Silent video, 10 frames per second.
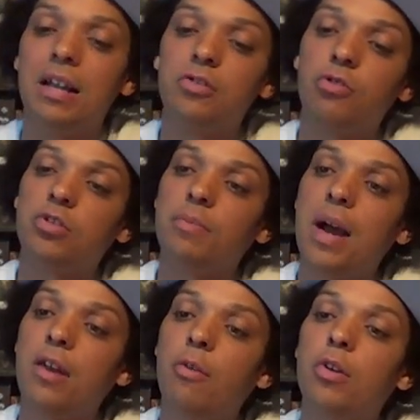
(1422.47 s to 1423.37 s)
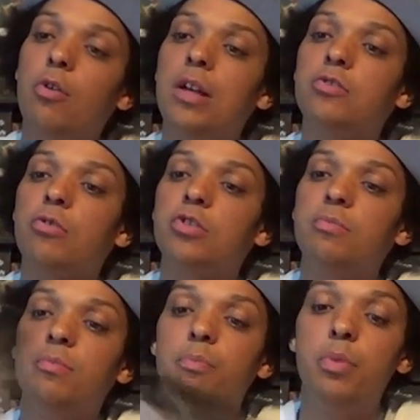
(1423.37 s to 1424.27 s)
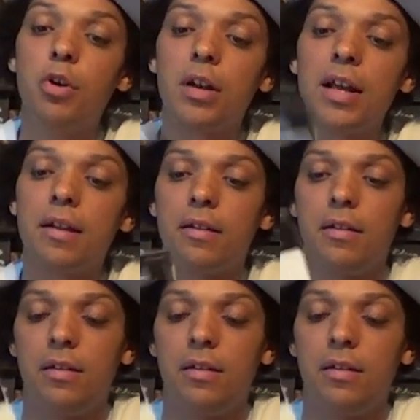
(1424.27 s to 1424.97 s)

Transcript: instruction manual, you call it, instruction booklet